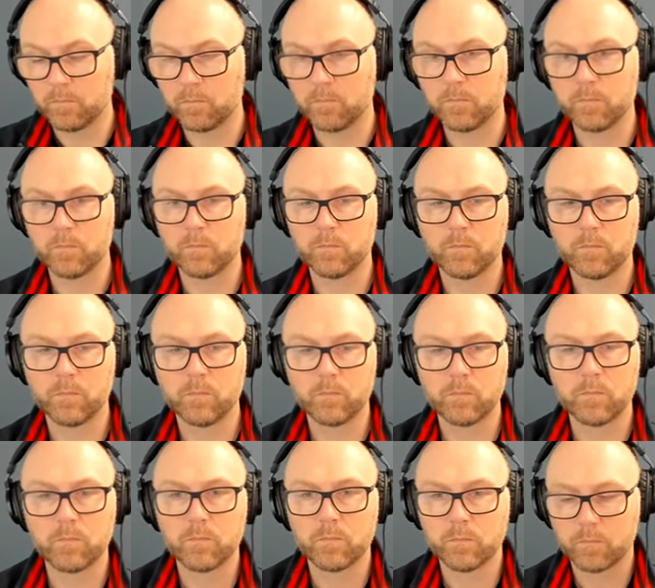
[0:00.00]

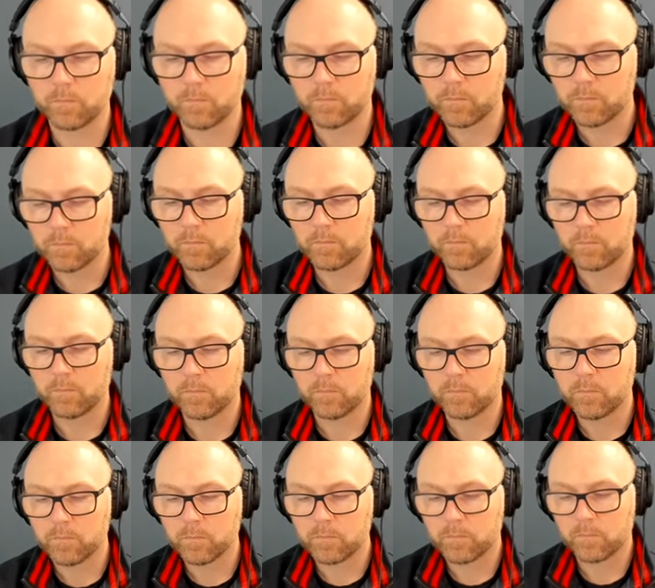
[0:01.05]

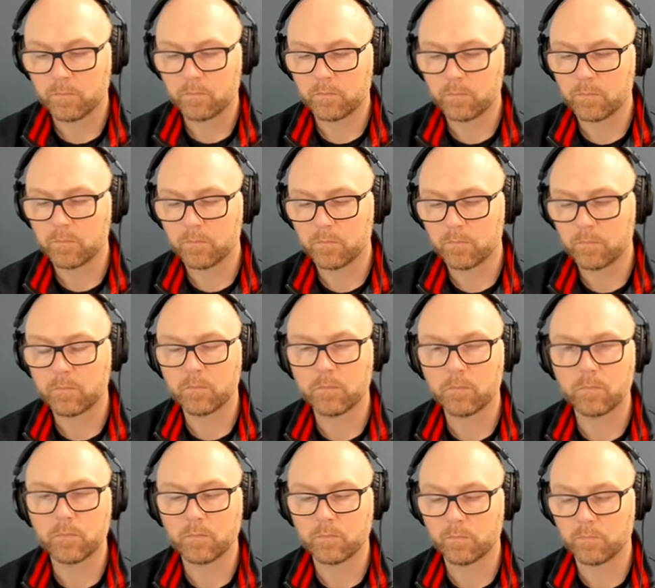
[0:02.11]

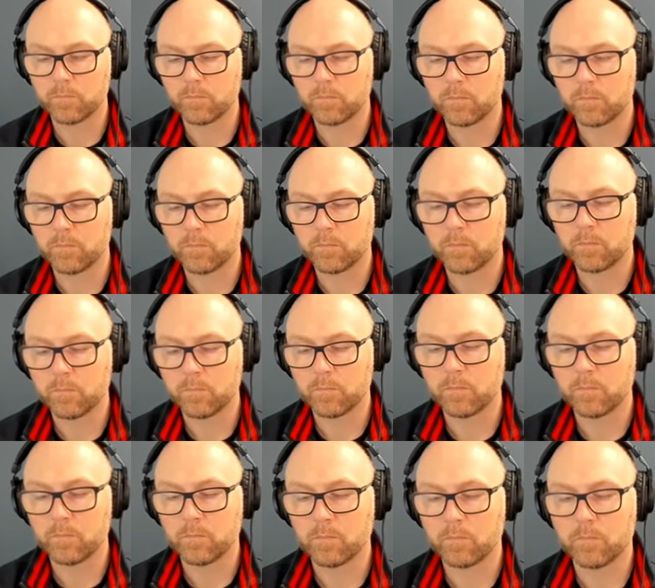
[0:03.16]

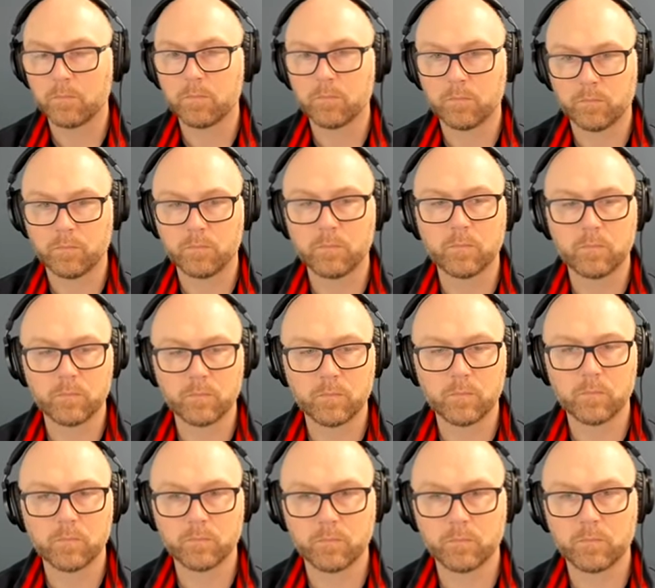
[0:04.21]

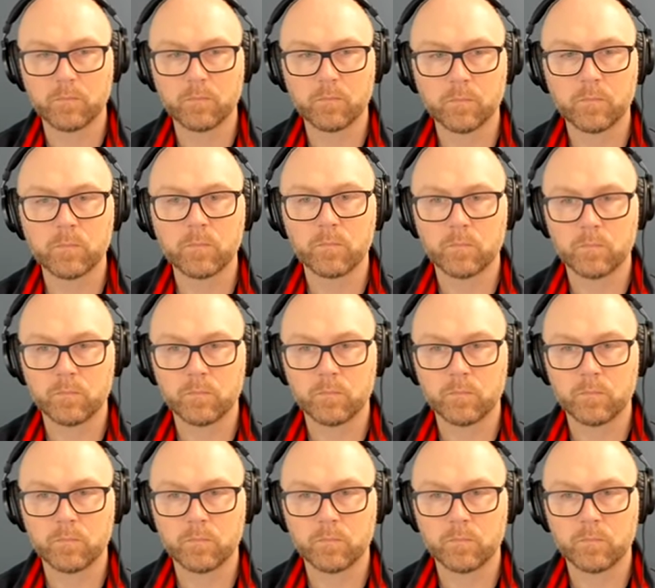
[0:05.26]
(not speaking)